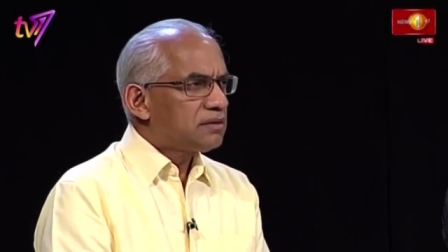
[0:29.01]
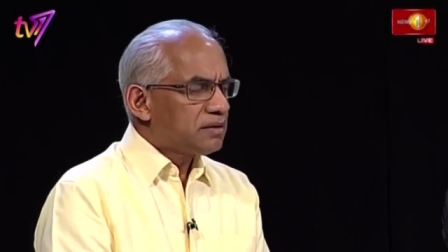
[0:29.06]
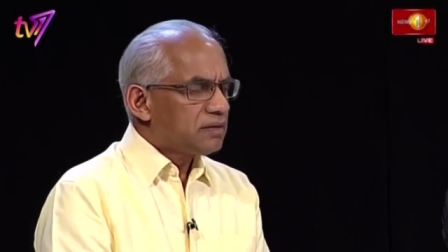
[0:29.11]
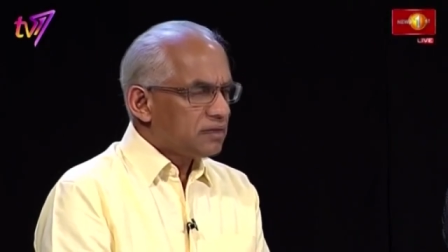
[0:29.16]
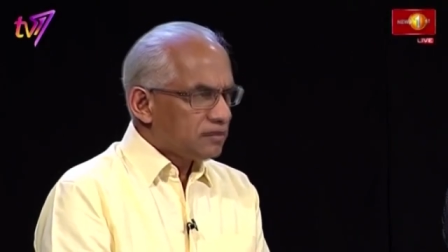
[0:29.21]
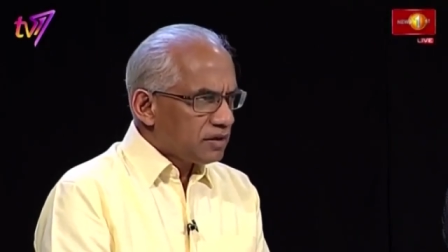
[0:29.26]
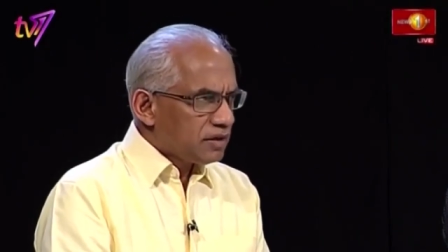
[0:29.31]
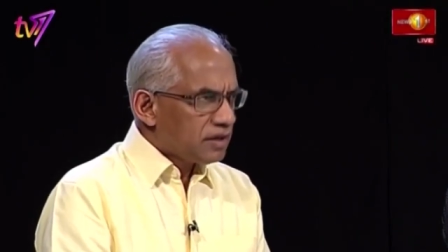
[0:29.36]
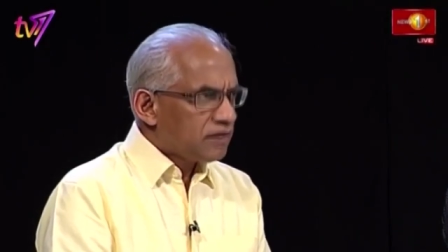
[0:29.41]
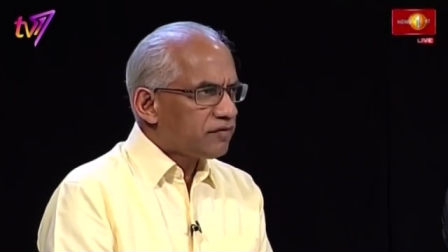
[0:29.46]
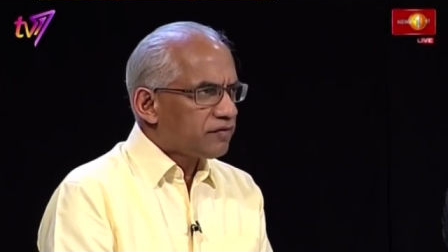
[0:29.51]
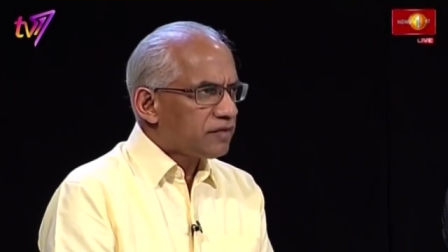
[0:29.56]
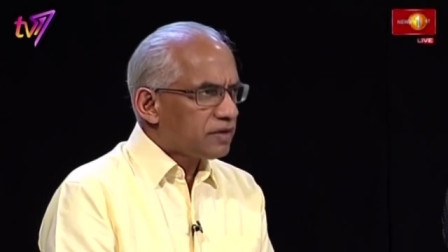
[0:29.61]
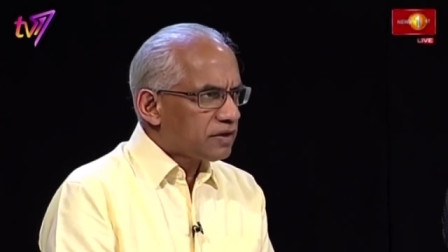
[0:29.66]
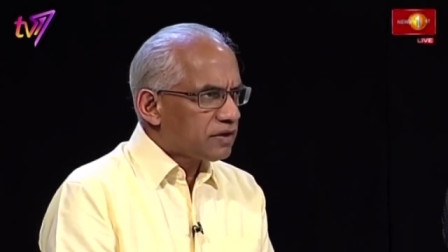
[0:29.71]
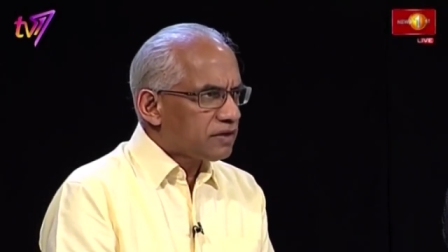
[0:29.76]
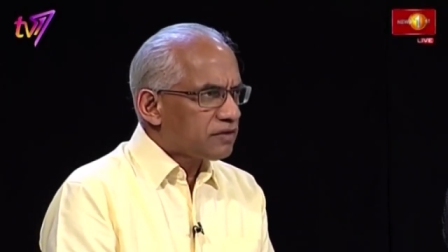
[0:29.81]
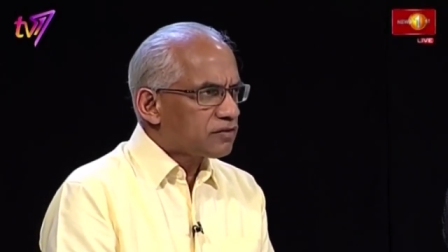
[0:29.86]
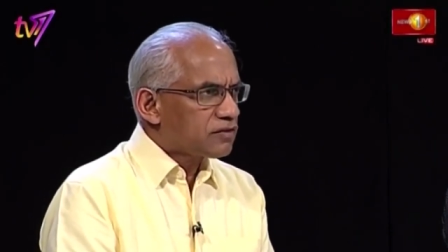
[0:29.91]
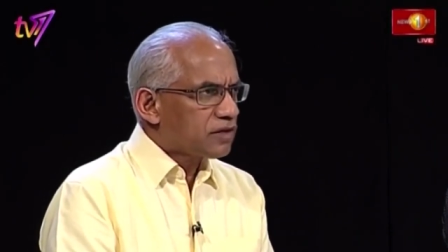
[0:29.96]
even if
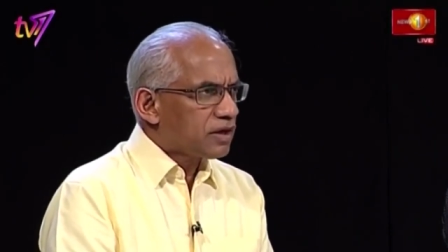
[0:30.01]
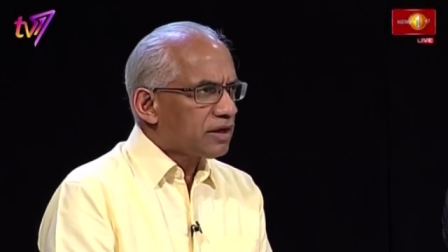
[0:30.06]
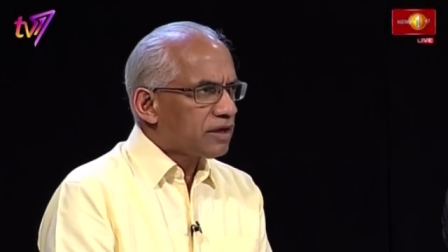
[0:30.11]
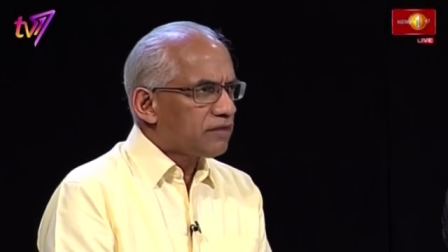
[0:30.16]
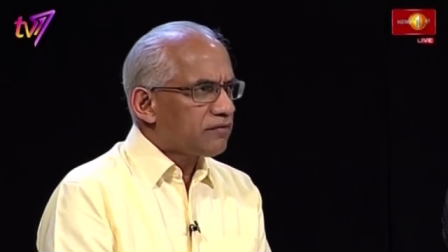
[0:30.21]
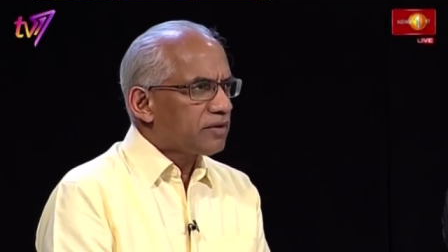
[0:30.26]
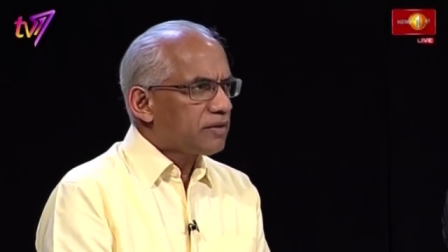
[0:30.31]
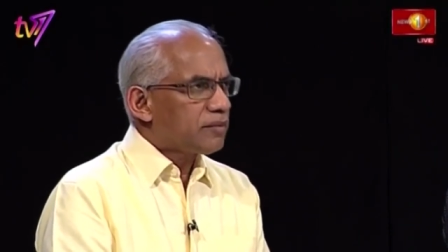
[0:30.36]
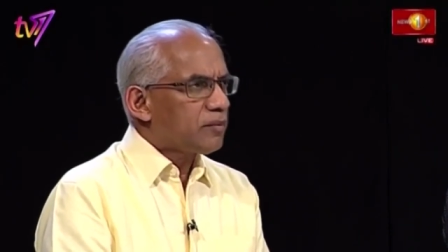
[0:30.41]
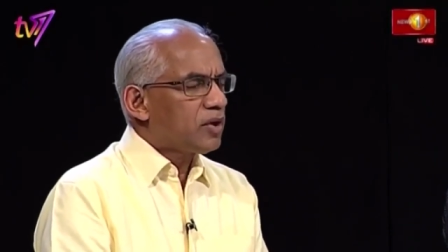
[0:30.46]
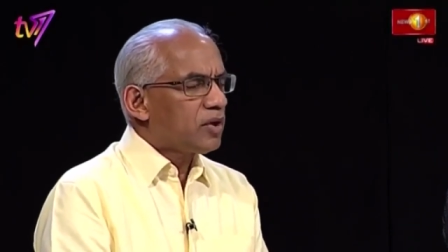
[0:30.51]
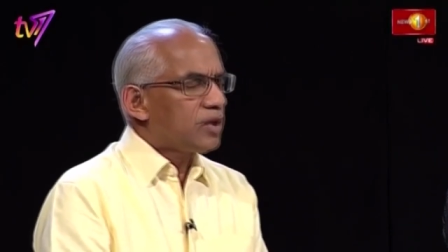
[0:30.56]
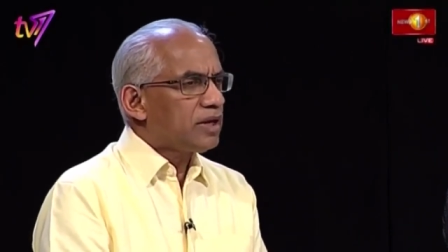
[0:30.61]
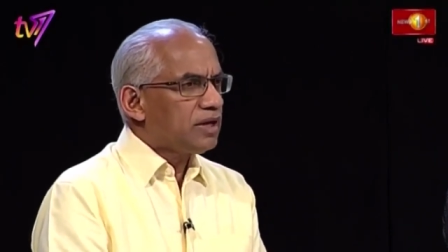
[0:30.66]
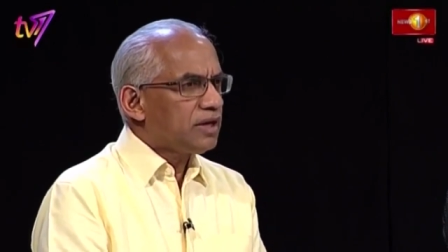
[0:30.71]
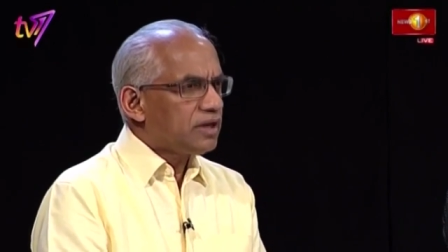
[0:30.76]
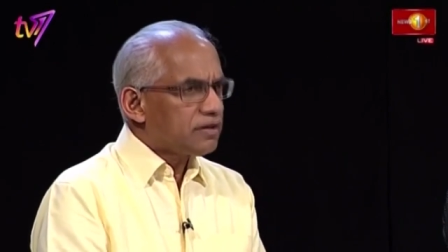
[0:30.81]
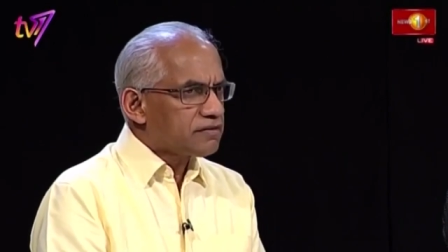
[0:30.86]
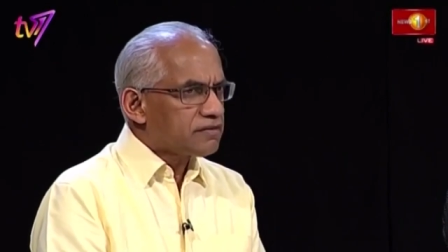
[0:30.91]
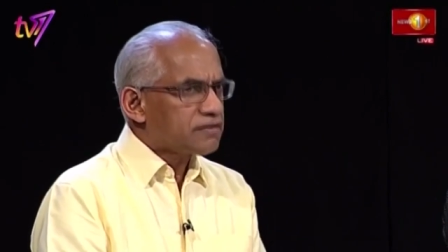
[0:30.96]
it is not
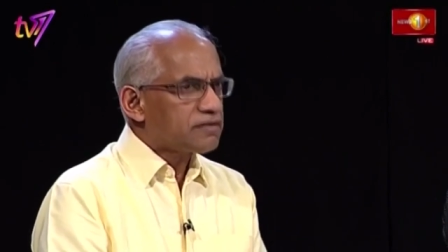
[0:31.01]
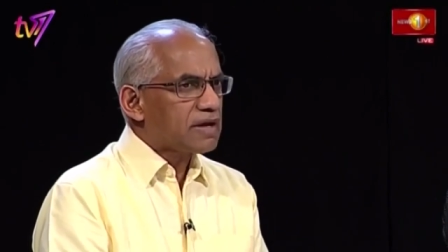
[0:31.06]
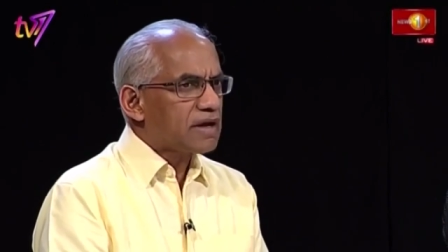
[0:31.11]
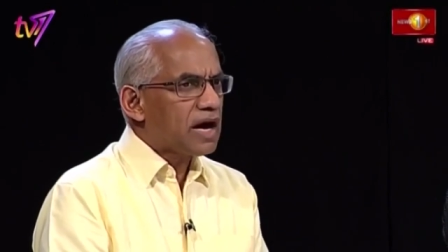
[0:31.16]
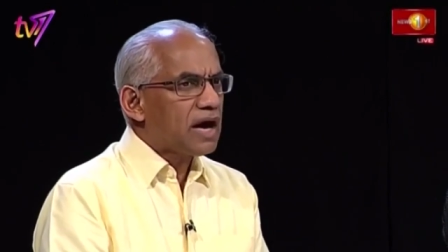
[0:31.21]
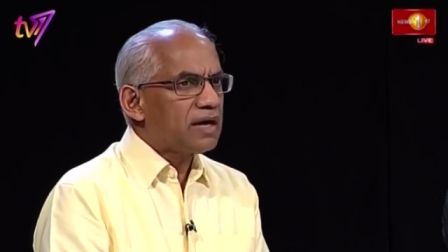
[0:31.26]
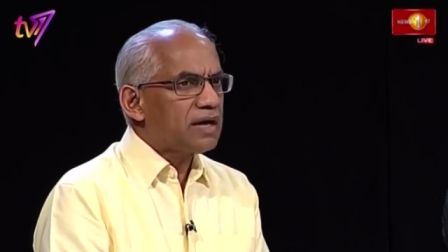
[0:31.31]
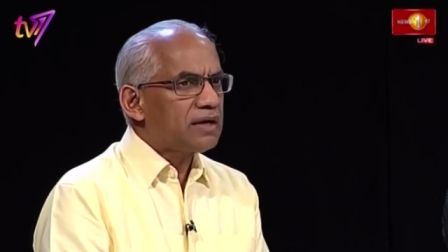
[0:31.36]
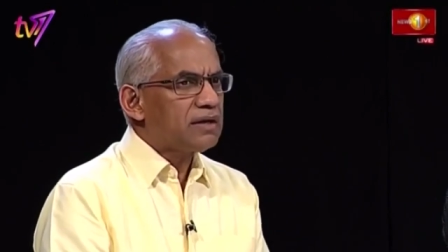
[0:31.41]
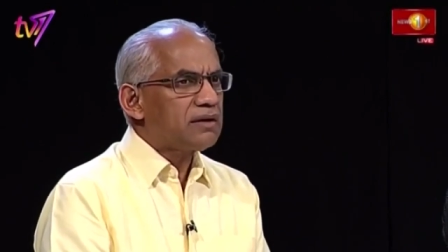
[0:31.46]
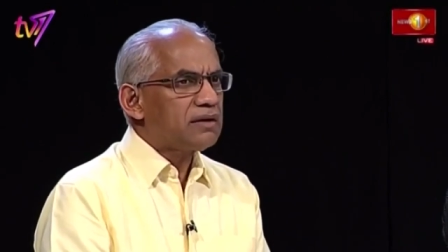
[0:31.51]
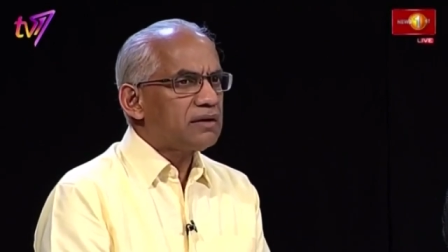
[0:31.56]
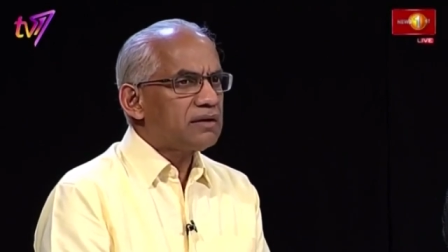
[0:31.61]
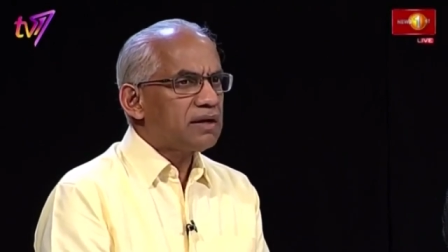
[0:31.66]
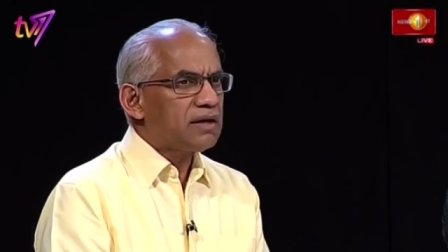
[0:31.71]
everybody, let's start